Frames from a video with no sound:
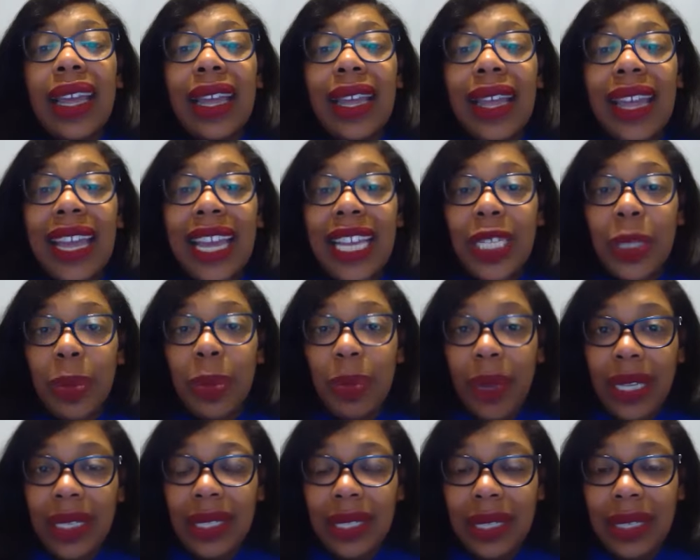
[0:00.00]

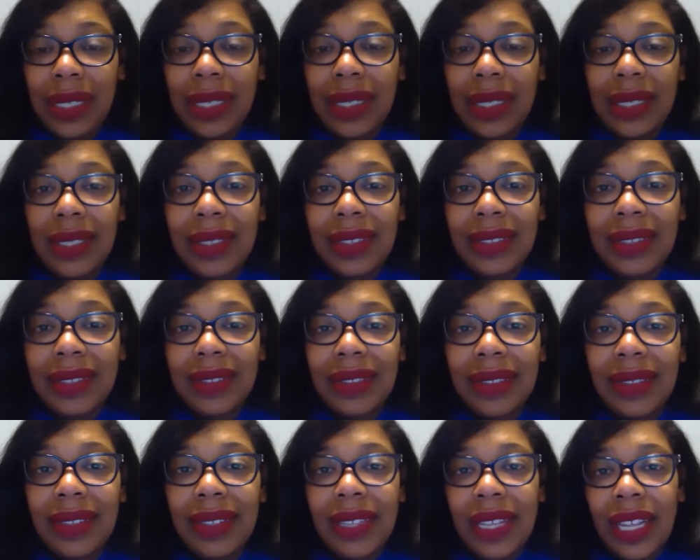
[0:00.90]
expenses.
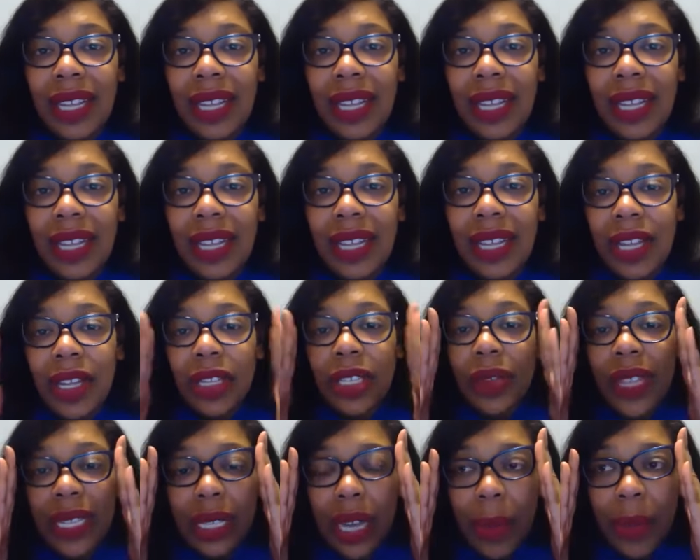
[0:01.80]

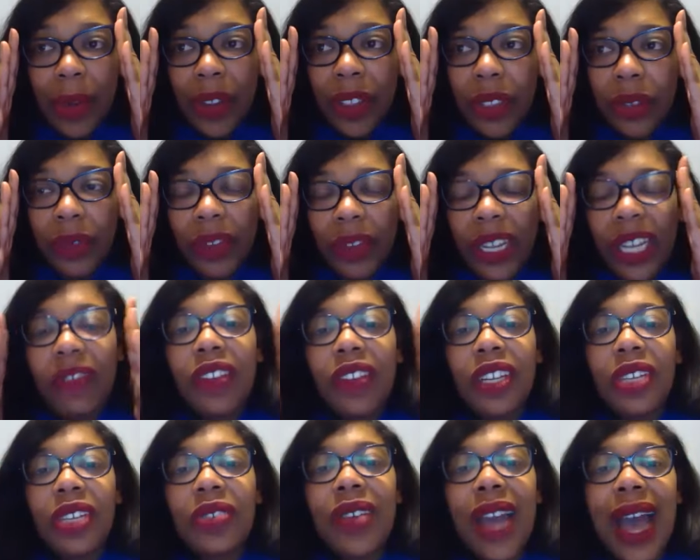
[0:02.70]
So this is number
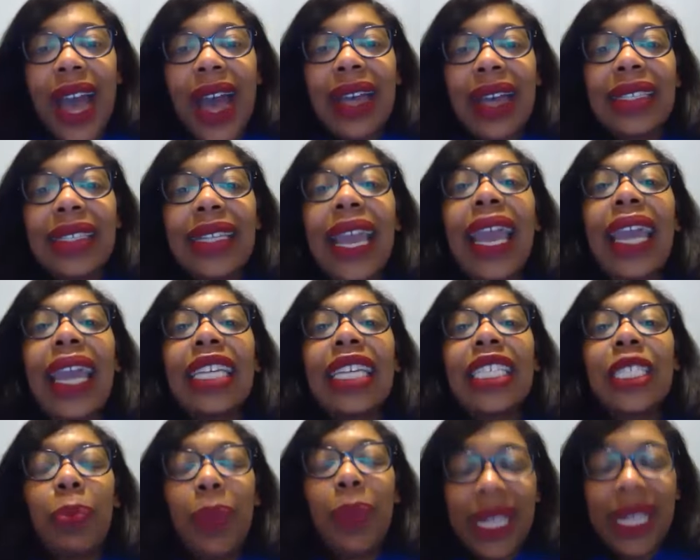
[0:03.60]
3 for you guys,
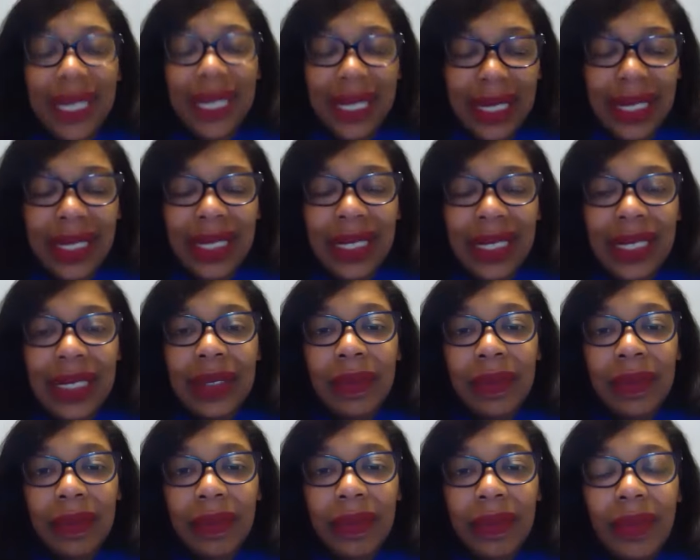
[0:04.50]
expenses,
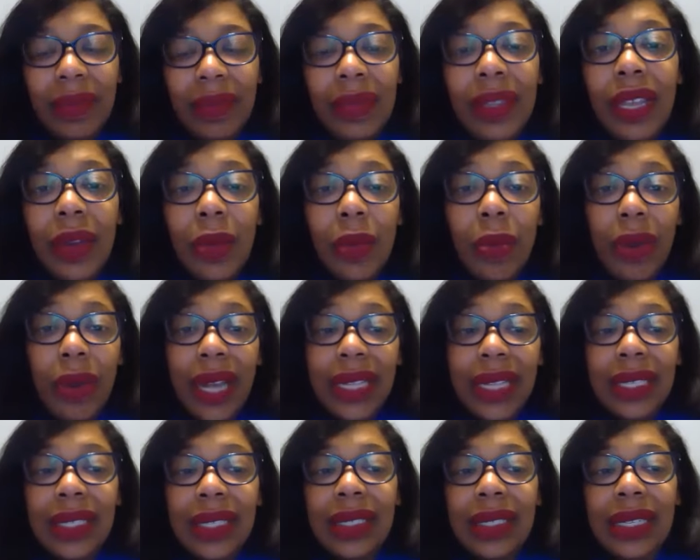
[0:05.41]

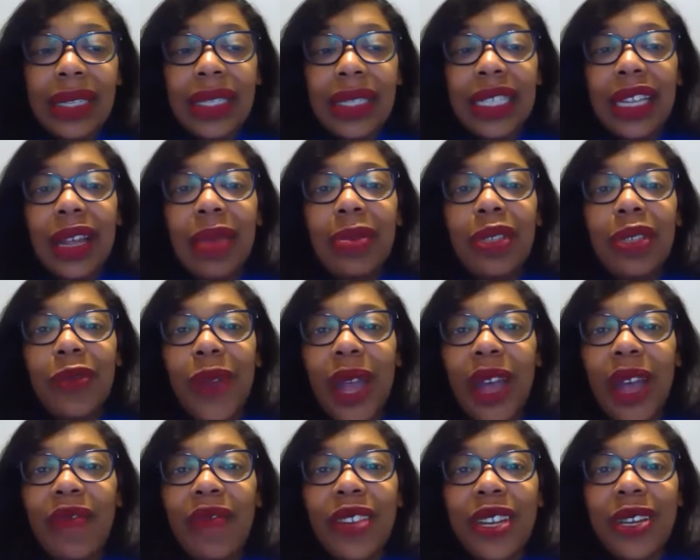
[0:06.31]
process systems,
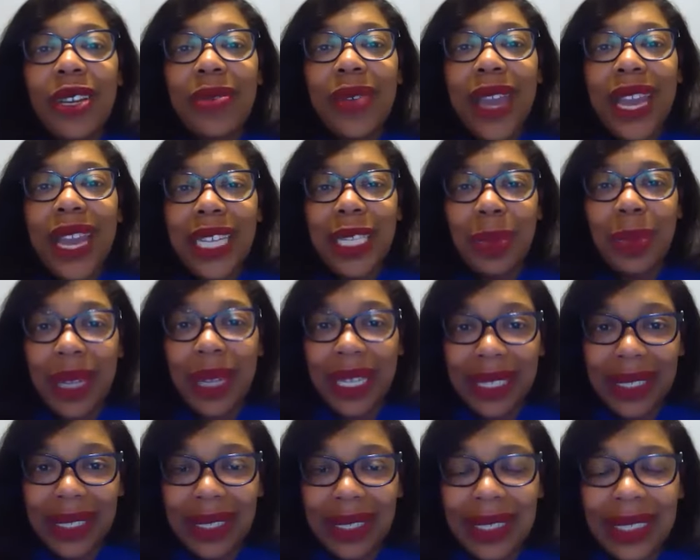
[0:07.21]
revenue,
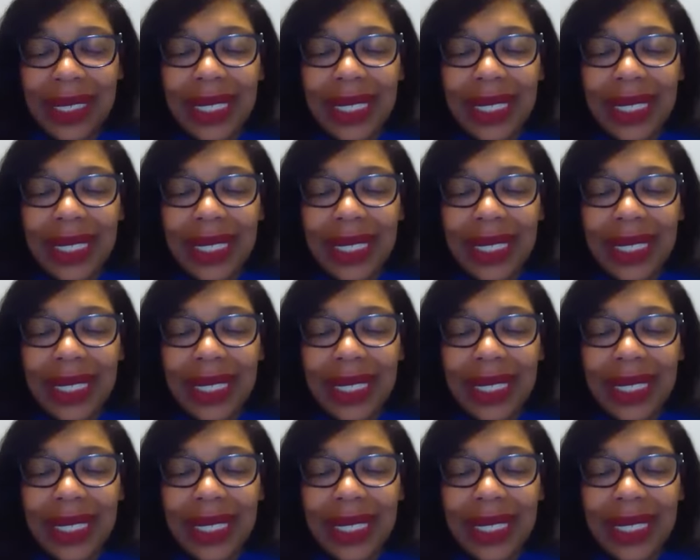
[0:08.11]
expenses.